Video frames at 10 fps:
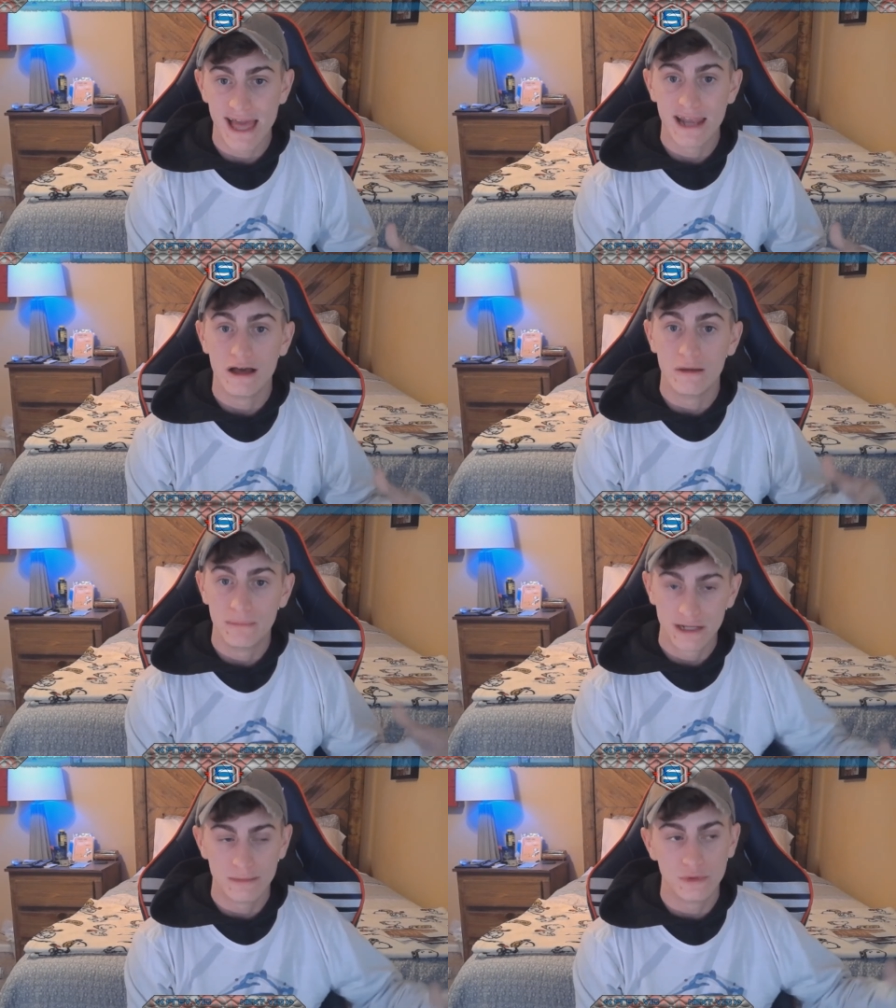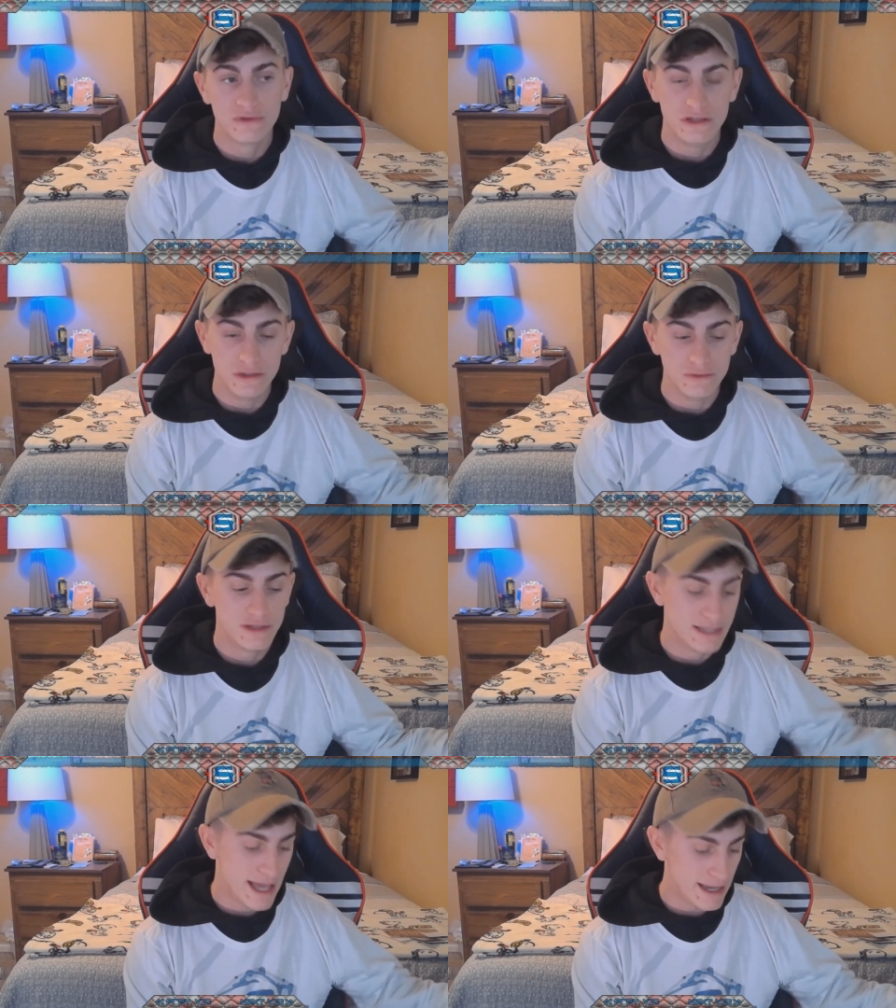that applicable to you
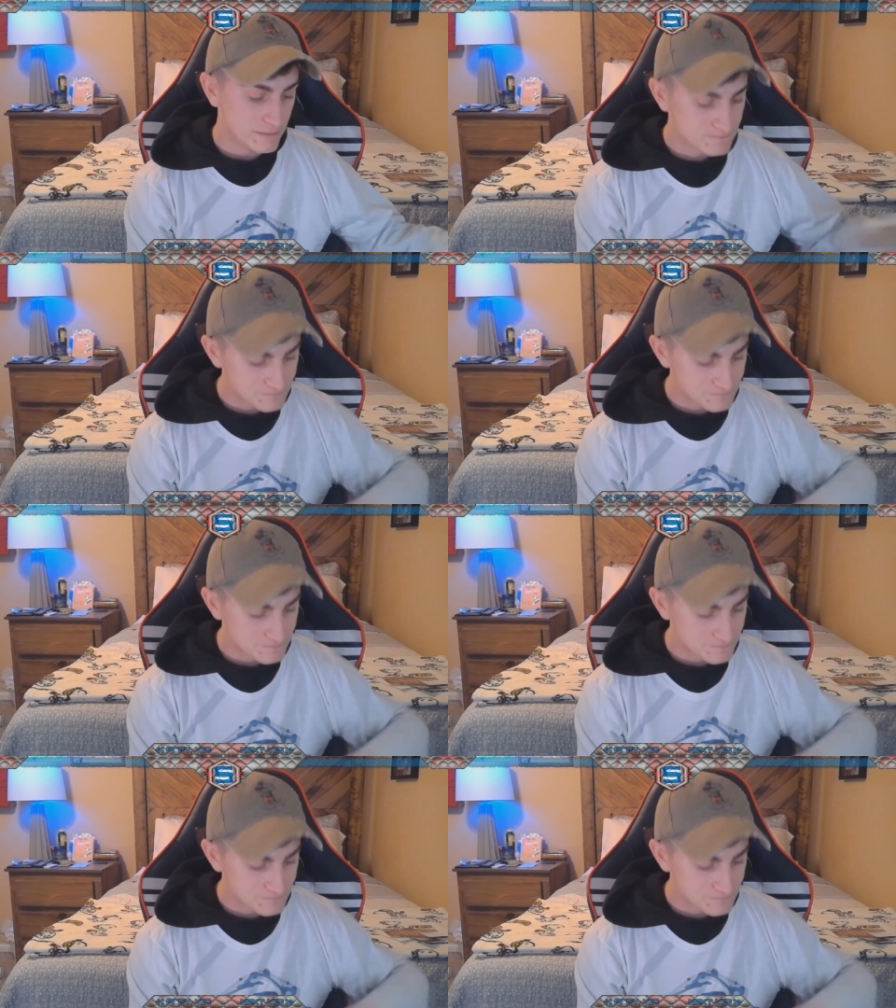today.